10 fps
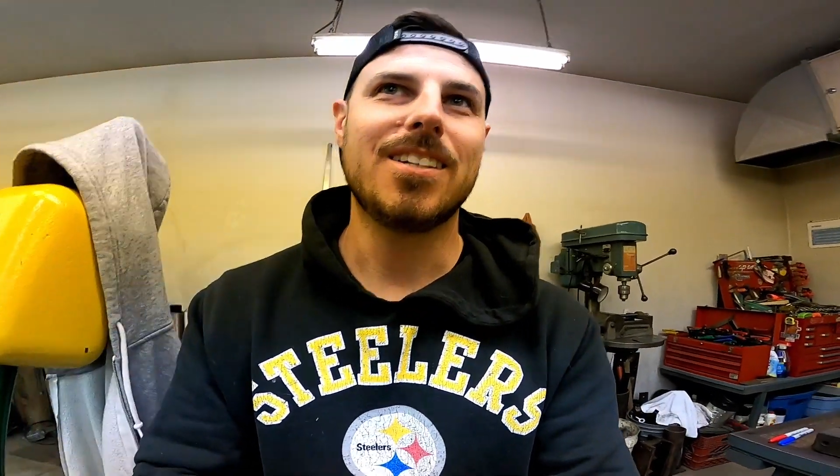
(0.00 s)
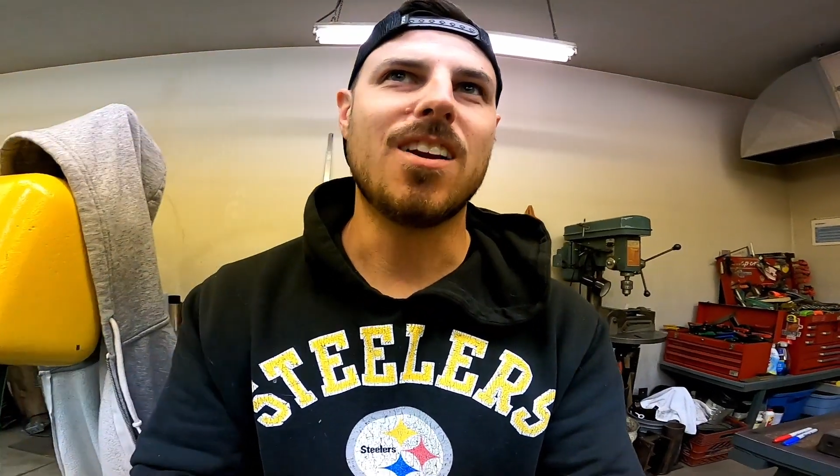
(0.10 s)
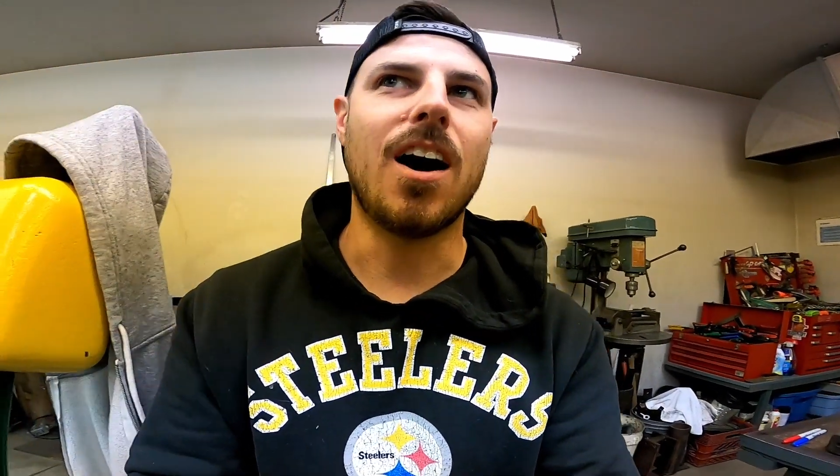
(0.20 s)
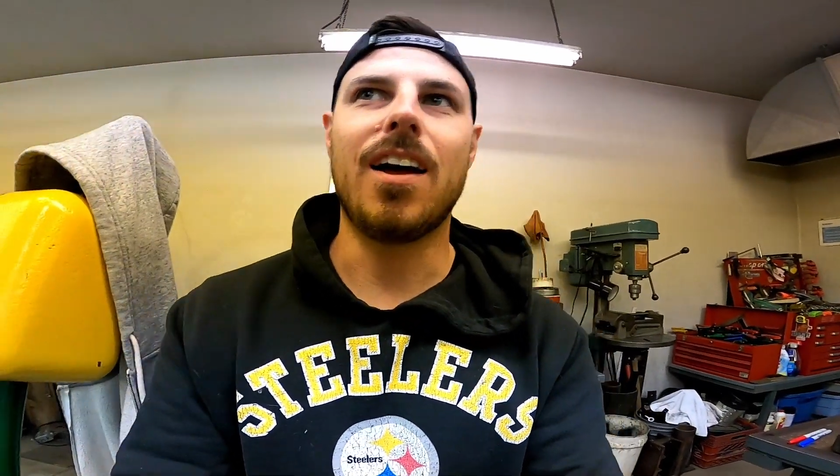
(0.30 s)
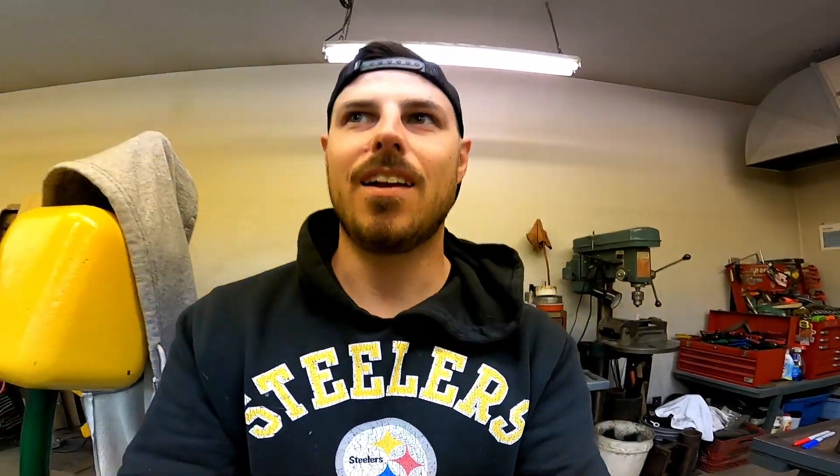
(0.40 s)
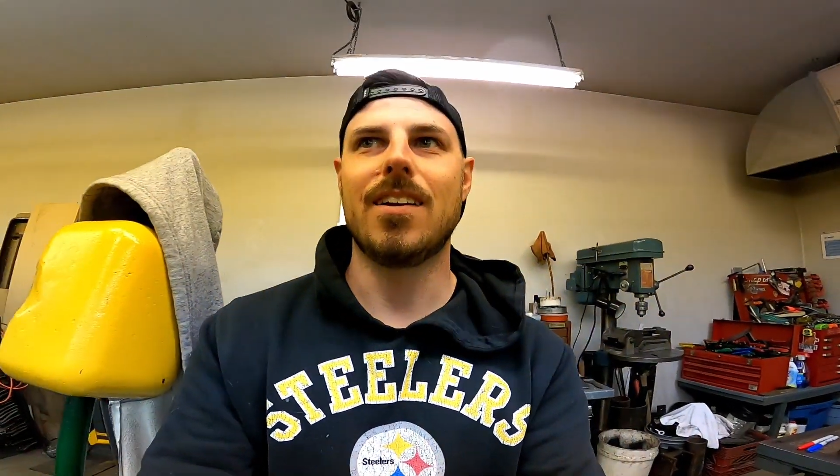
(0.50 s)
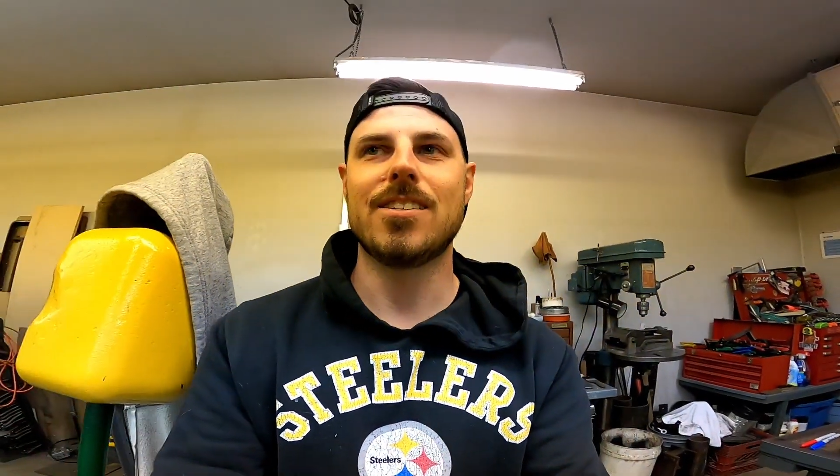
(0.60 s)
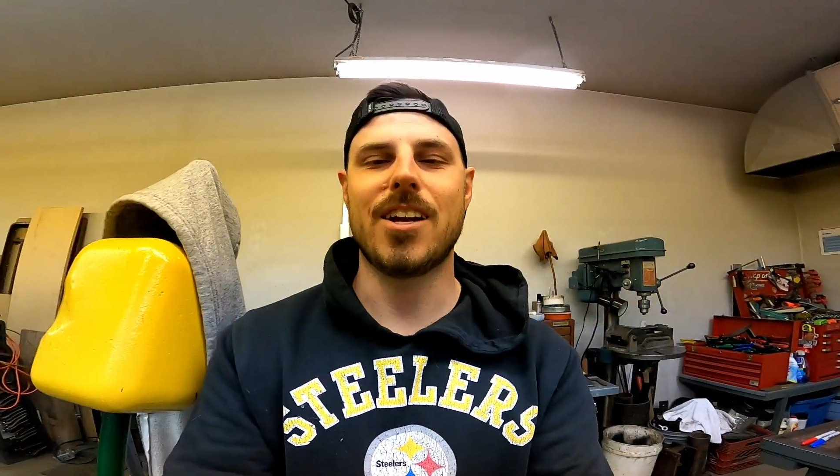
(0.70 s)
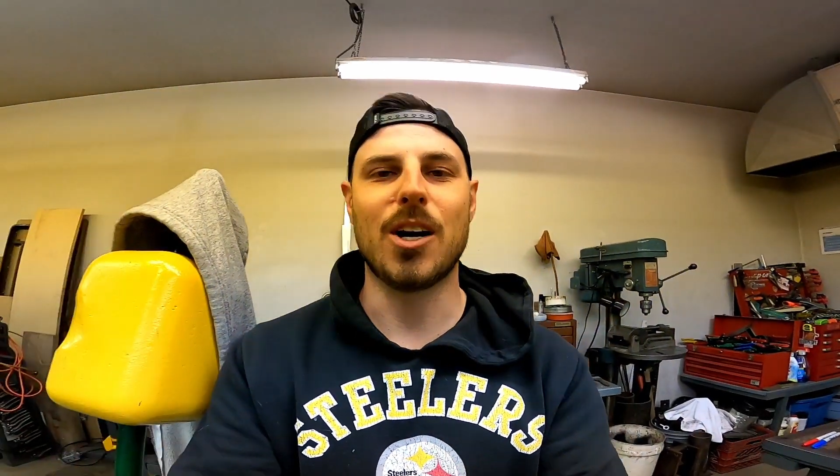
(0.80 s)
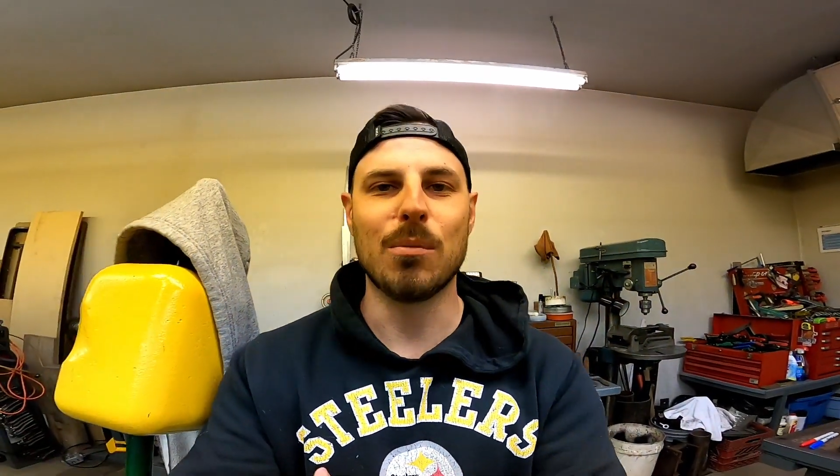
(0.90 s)
not
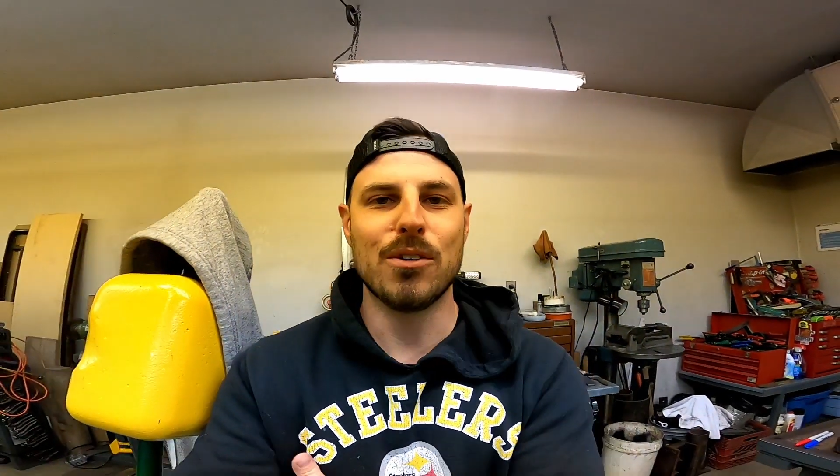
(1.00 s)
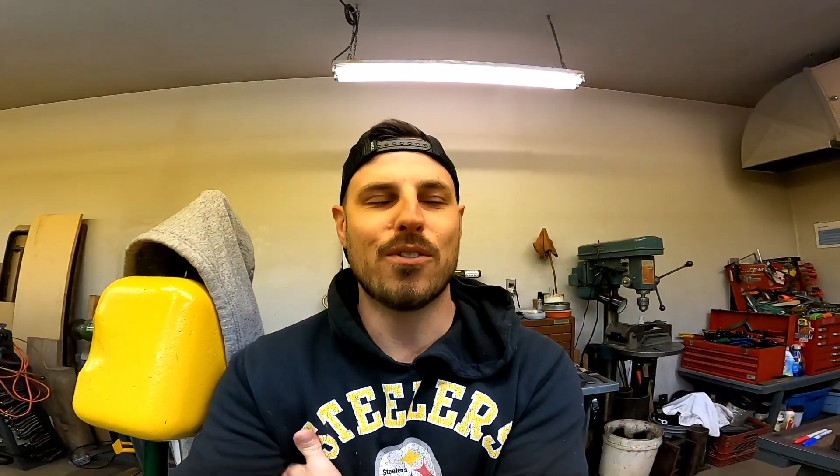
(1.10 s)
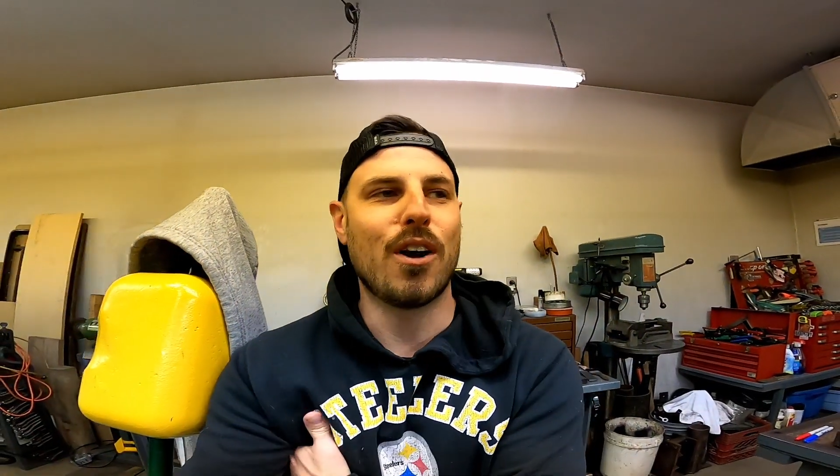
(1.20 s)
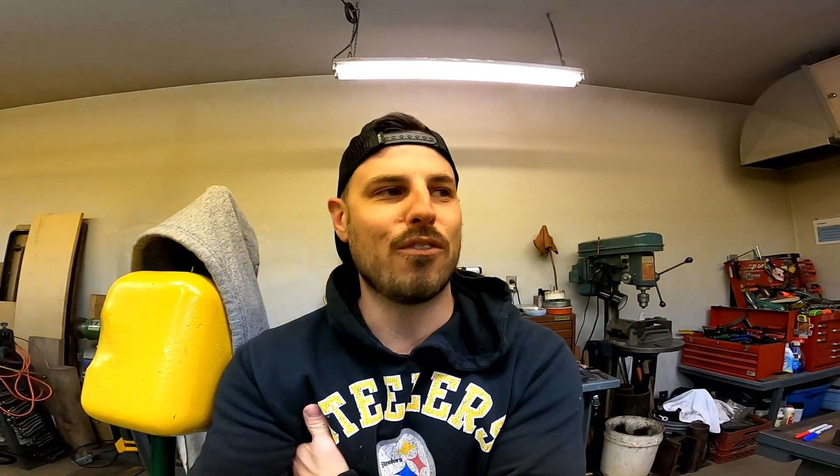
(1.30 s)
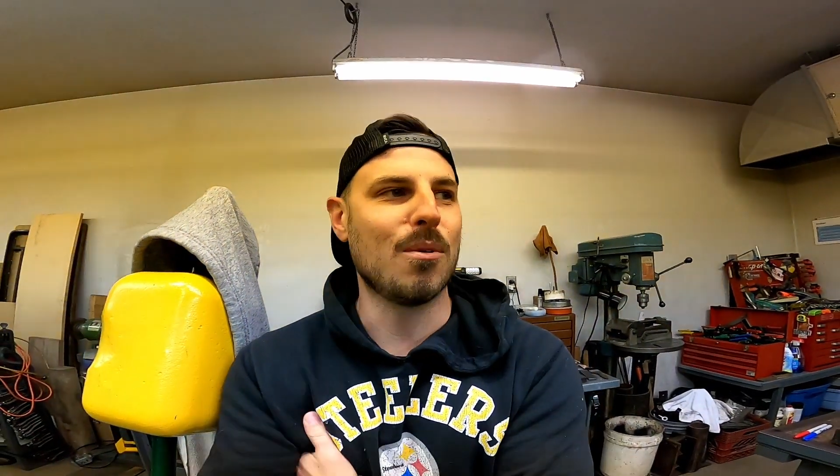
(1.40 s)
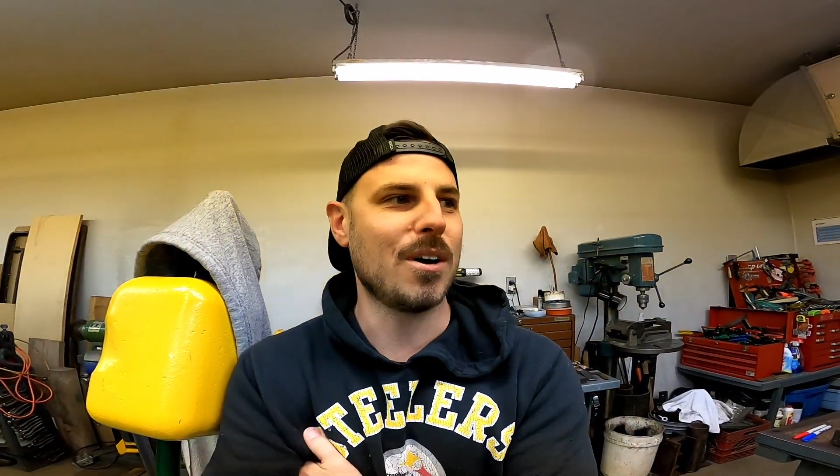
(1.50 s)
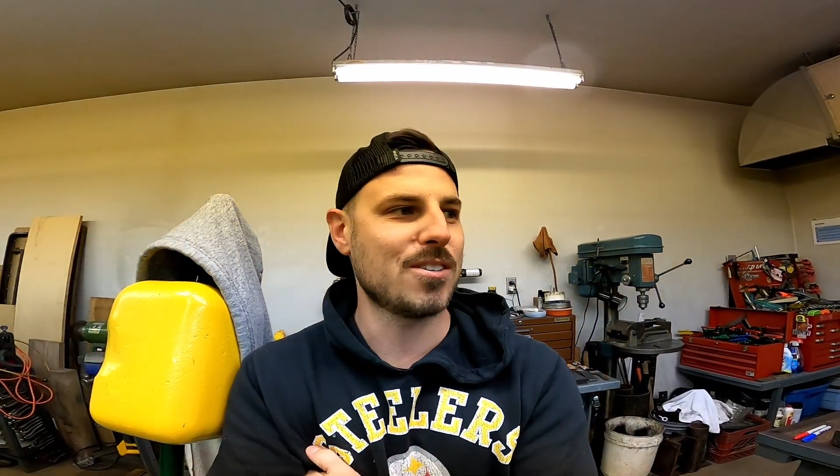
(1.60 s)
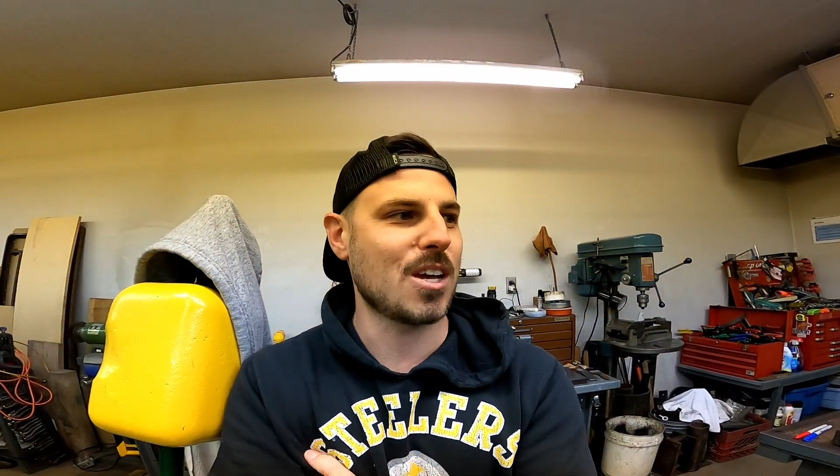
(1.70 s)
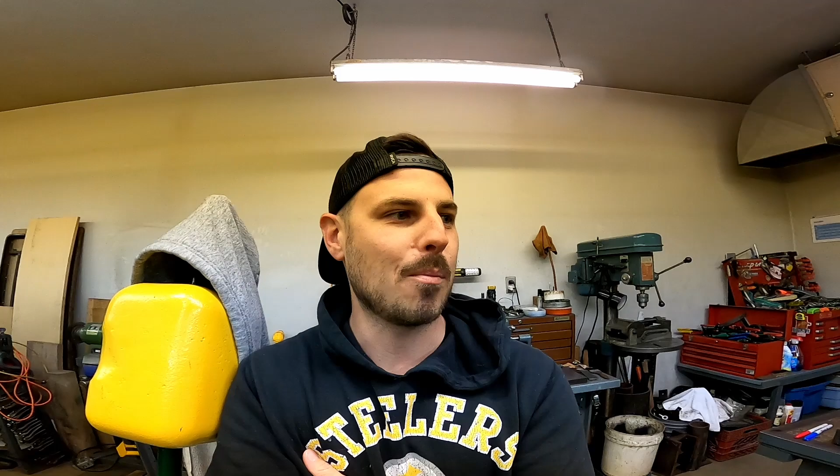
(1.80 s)
terribly far from us,